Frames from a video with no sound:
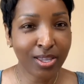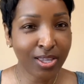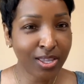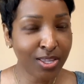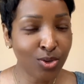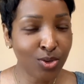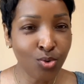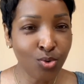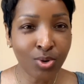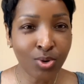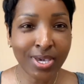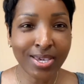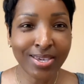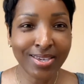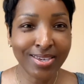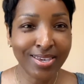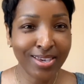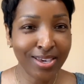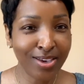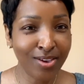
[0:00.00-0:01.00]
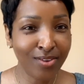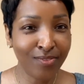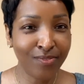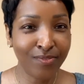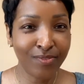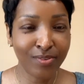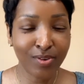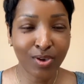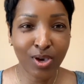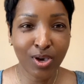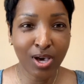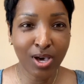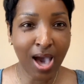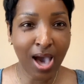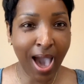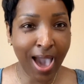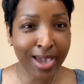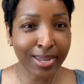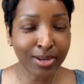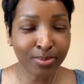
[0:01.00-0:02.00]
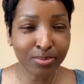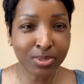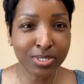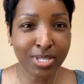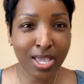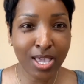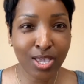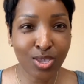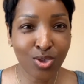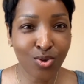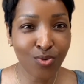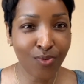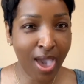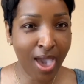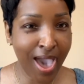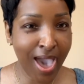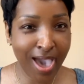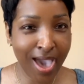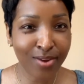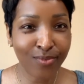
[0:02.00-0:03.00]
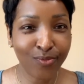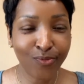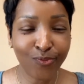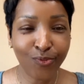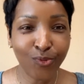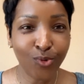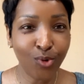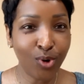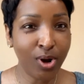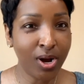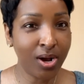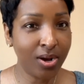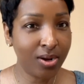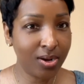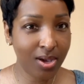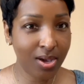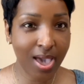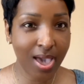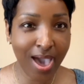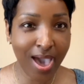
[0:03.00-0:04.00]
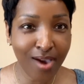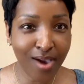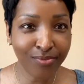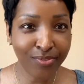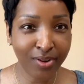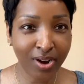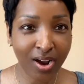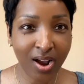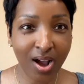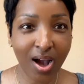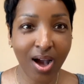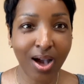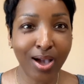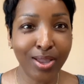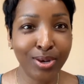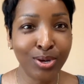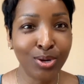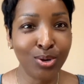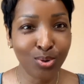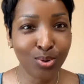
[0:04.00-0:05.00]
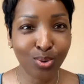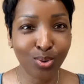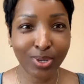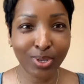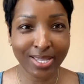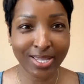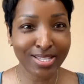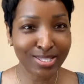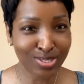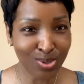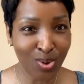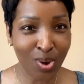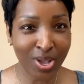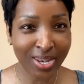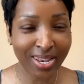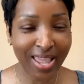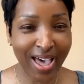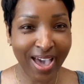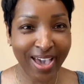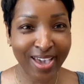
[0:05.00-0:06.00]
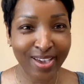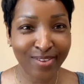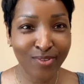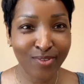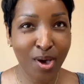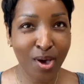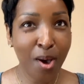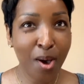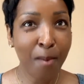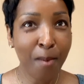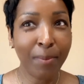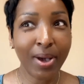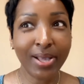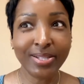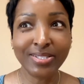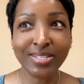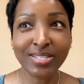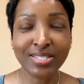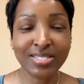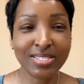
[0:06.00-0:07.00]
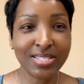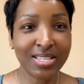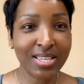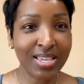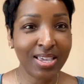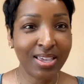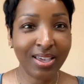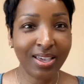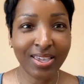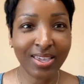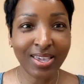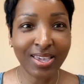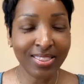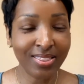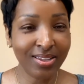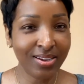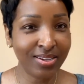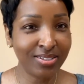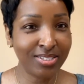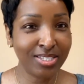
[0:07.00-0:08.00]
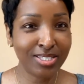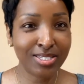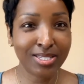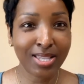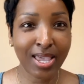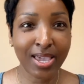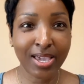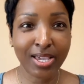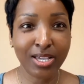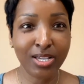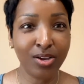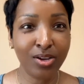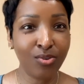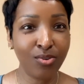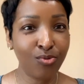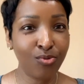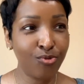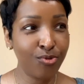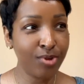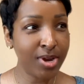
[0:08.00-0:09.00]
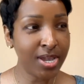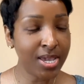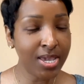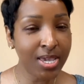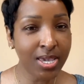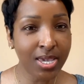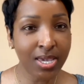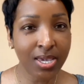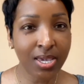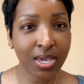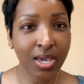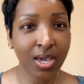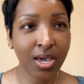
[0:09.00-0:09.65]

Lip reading: you can give items that you've had forever a new lease on life by just either just like reimagining